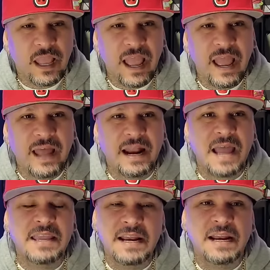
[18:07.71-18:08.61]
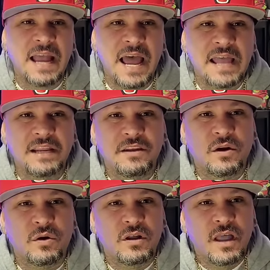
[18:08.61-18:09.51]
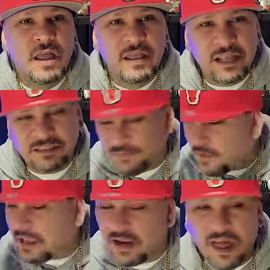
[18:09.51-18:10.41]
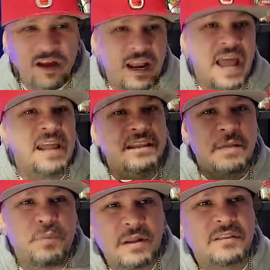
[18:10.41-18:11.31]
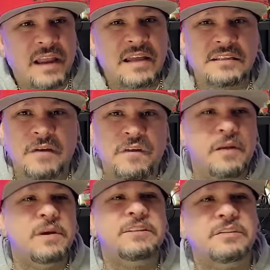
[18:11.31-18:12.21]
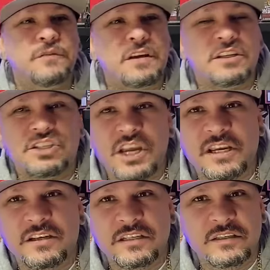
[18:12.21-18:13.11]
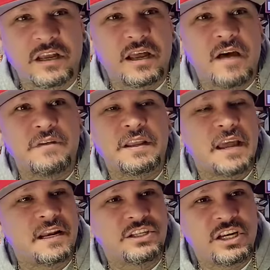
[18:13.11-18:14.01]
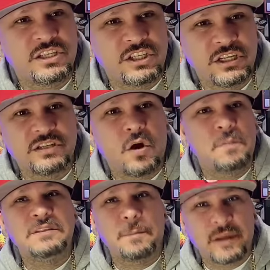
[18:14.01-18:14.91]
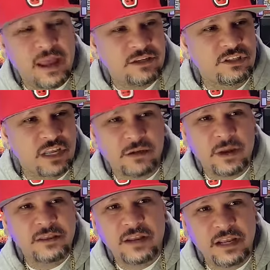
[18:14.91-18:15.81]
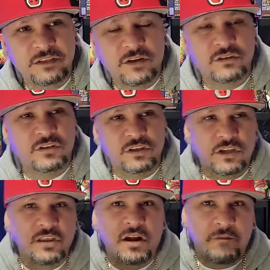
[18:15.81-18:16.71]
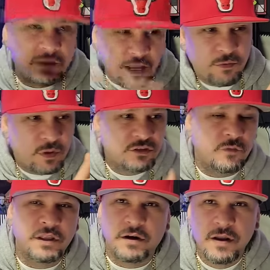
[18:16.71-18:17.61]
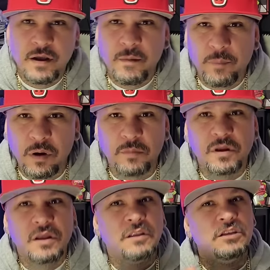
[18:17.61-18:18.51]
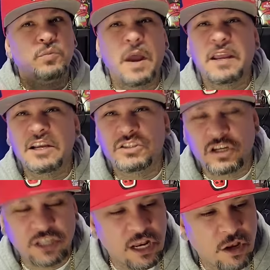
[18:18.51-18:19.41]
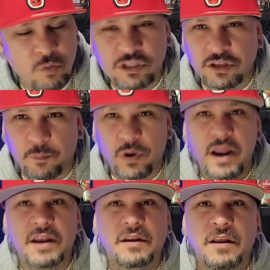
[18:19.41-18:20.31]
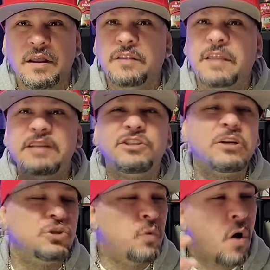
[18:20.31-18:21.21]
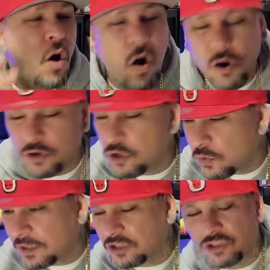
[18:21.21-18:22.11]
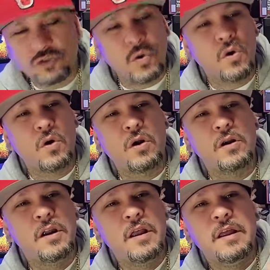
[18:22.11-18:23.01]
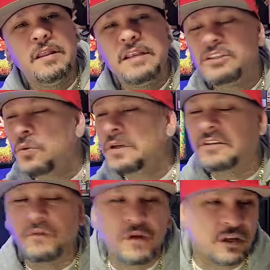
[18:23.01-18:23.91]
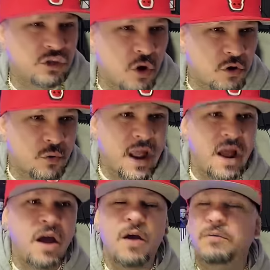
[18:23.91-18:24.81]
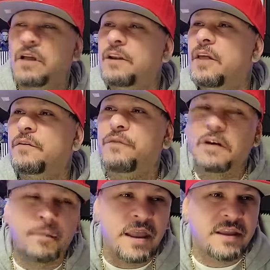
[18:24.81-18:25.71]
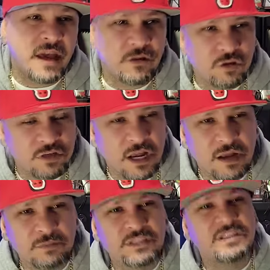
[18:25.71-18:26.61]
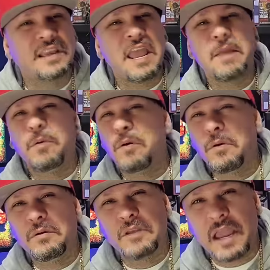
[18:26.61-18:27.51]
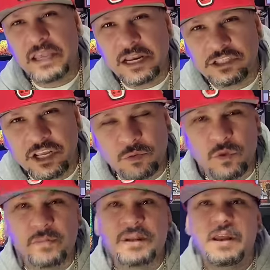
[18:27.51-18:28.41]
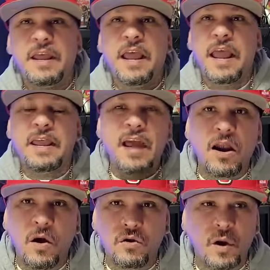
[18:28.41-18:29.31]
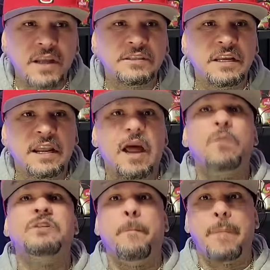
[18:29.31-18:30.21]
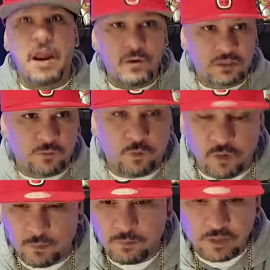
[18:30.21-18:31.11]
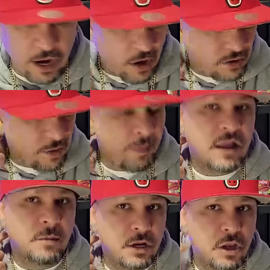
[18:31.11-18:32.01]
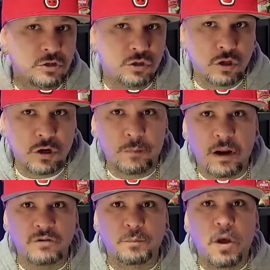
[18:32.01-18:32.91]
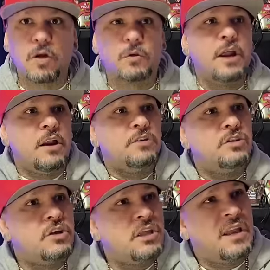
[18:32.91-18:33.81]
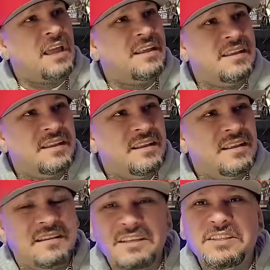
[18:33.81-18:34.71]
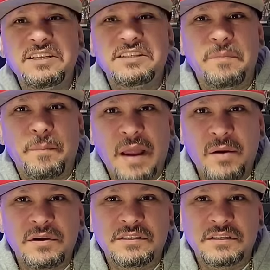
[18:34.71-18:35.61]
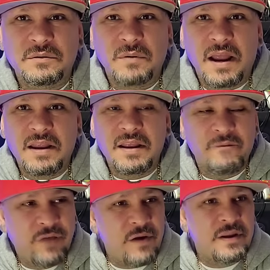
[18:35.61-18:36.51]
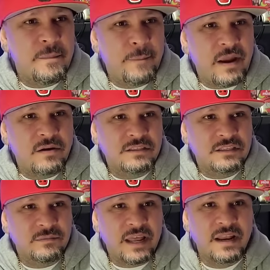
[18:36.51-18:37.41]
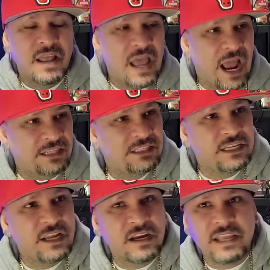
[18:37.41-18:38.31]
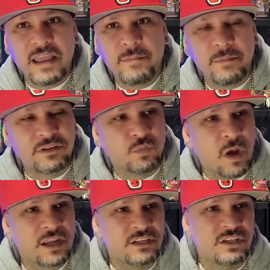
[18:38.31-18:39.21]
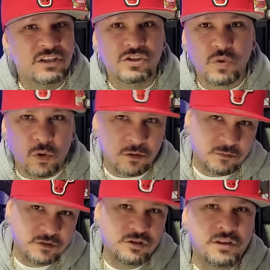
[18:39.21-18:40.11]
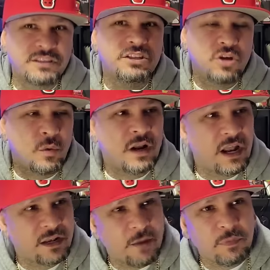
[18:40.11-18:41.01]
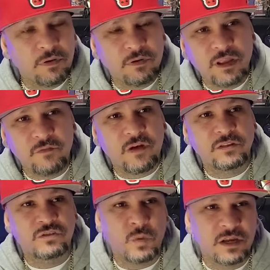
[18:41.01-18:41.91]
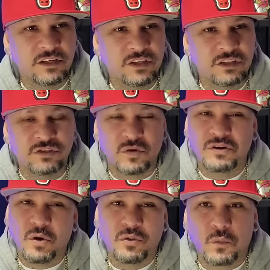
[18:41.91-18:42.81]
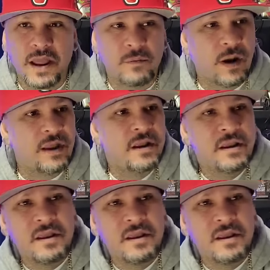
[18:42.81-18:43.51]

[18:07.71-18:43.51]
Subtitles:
And I get in line, and you know, it's a fucking long line, and they break the lines off. Anyways, this fucking chick, this Africana chick, she opens up a line. She's like, "Come on, the next girl." So this other Africana runs over there. Boom. This white guy starts getting low to the brain. They start to argue in the store. This dude wants to fucking choke her out. Another fucking Mexicano dude comes. He's like, "Hey, bro, I ain't gonna let you hit a woman." It got all crazy, and I was embarrassed for him. The hair on the back of my neck stood up, and I was bald, right? And I was looking like, this shit's embarrassing, right? Very embarrassing, man. I see young gang members walk into the store. So this is going on. A couple little young vatos walk into the store, no threat, right?